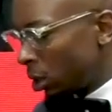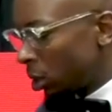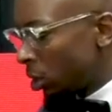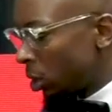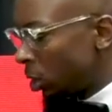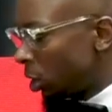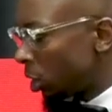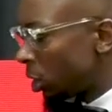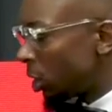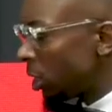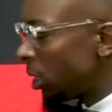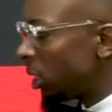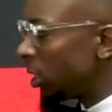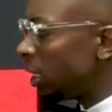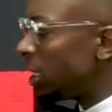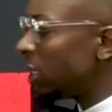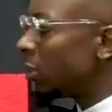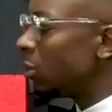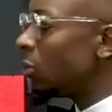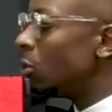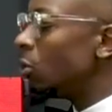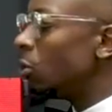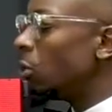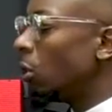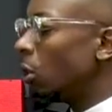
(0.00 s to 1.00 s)
she
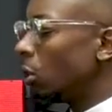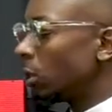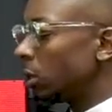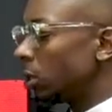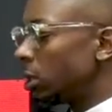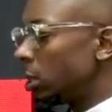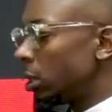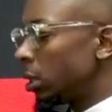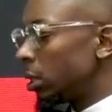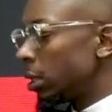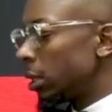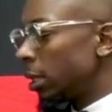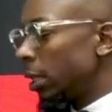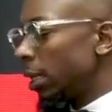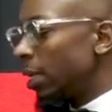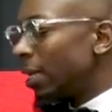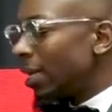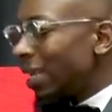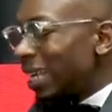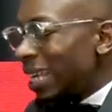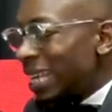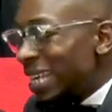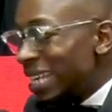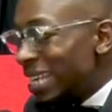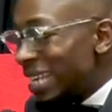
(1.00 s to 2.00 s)
did not,
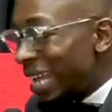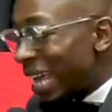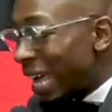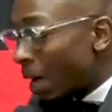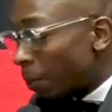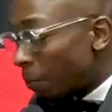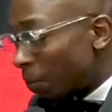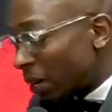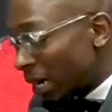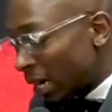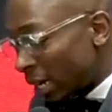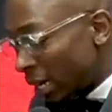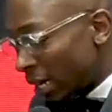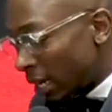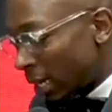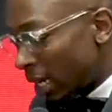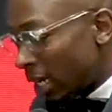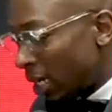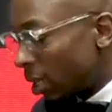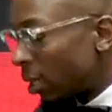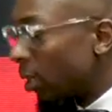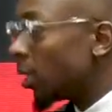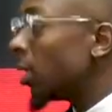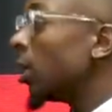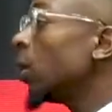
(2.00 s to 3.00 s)
in her prayer,
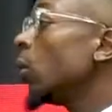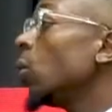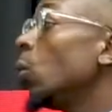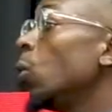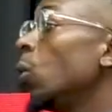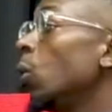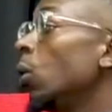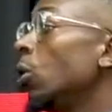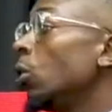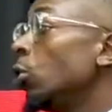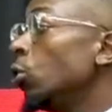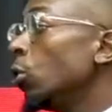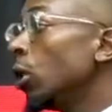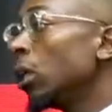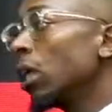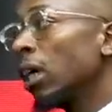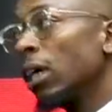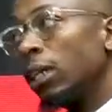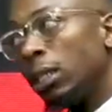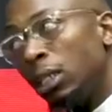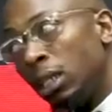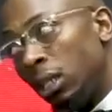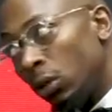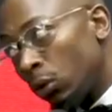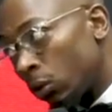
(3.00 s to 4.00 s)
you and
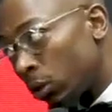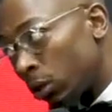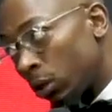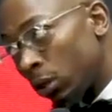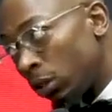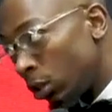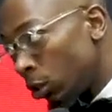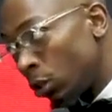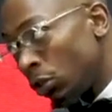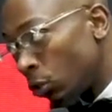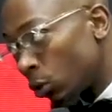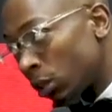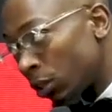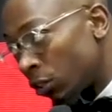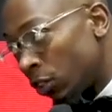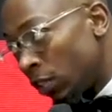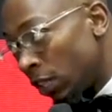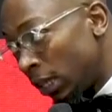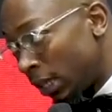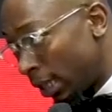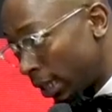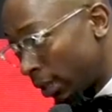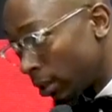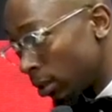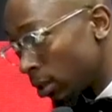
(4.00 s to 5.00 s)
I did not
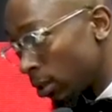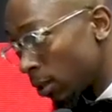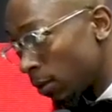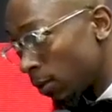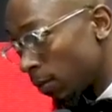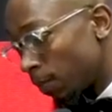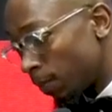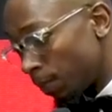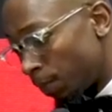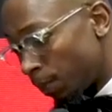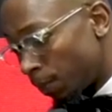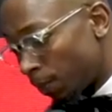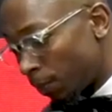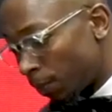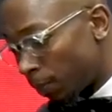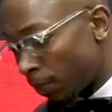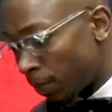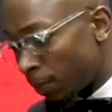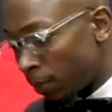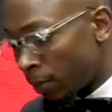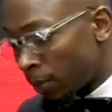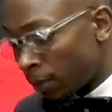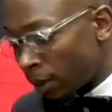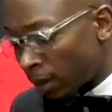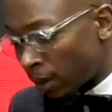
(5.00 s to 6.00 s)
read that,
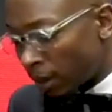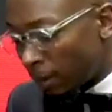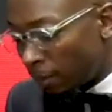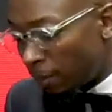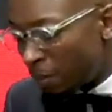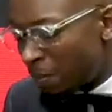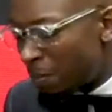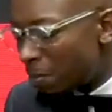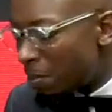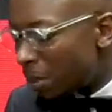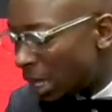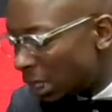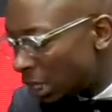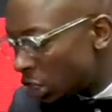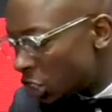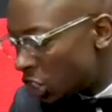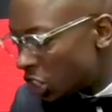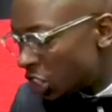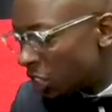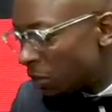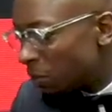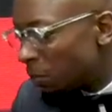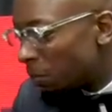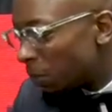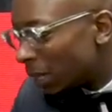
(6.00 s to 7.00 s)

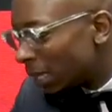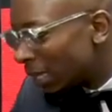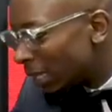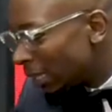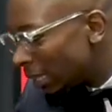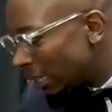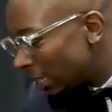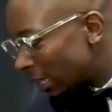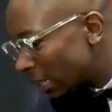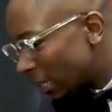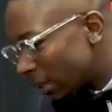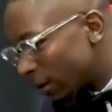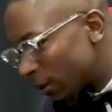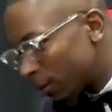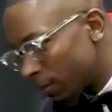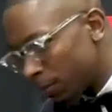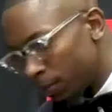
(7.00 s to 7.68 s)
mention Penina.